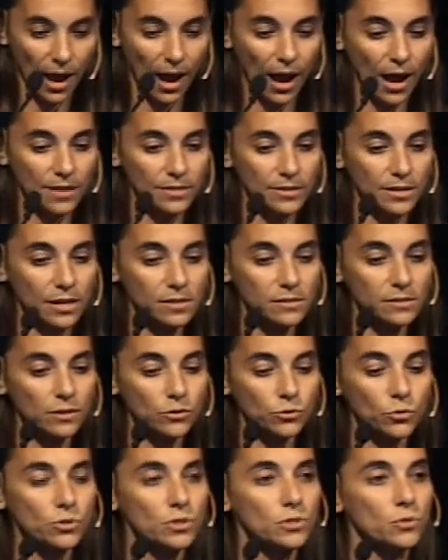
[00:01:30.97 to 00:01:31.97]
And the answer
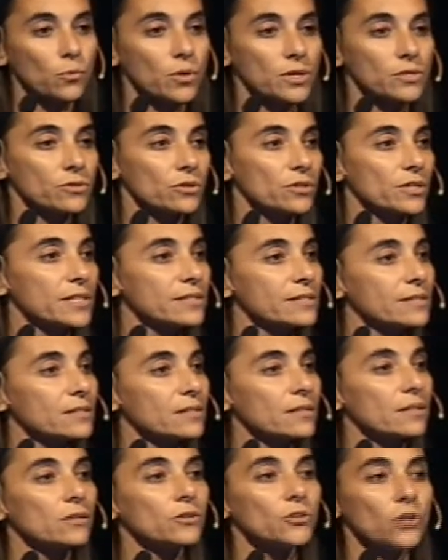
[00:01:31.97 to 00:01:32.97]
to this question is
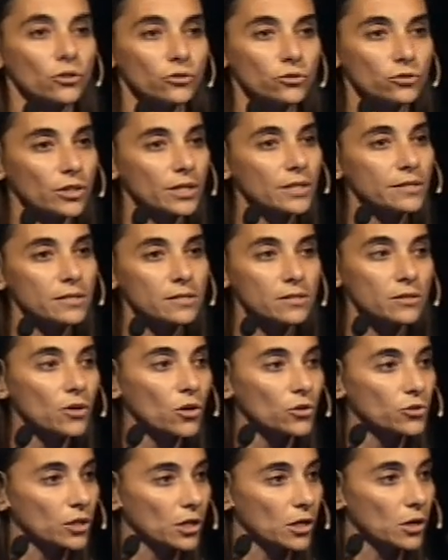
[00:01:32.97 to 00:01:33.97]
not. It is
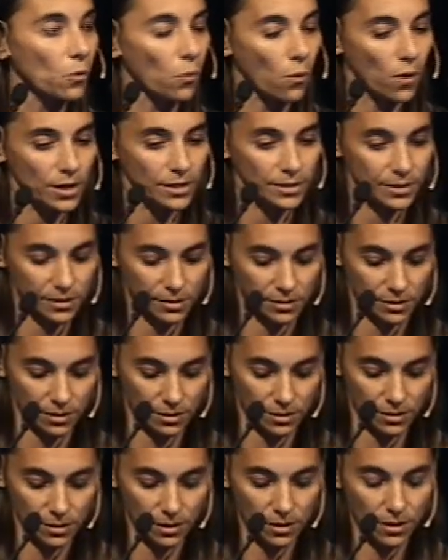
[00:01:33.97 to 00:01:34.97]
not equal
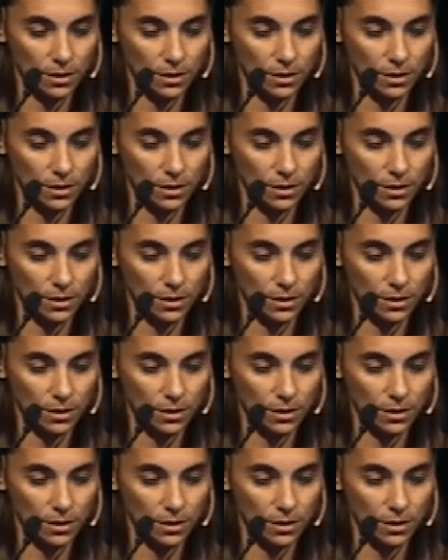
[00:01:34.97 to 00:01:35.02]
disease.